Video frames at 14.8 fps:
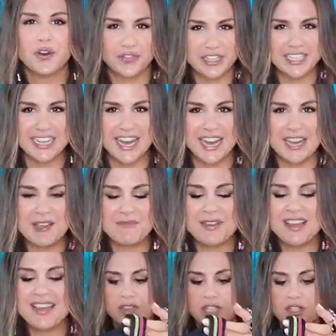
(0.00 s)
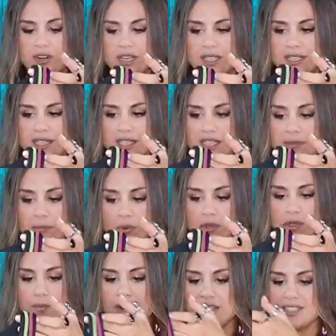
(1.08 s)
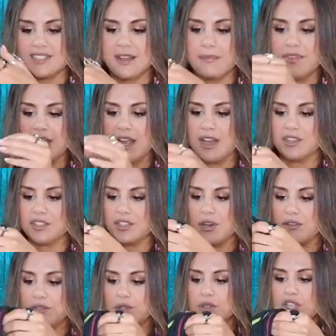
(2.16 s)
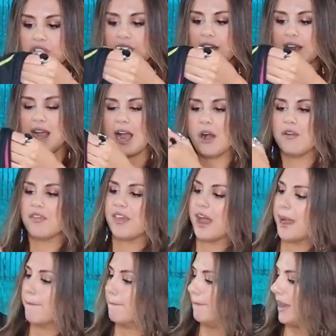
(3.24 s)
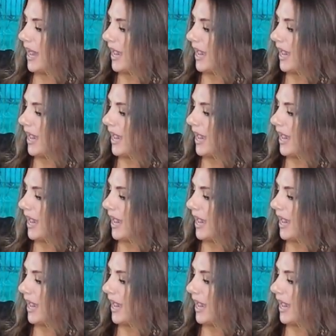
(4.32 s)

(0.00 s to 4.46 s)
over time. The Transcend sports bra is something else though. If you check out that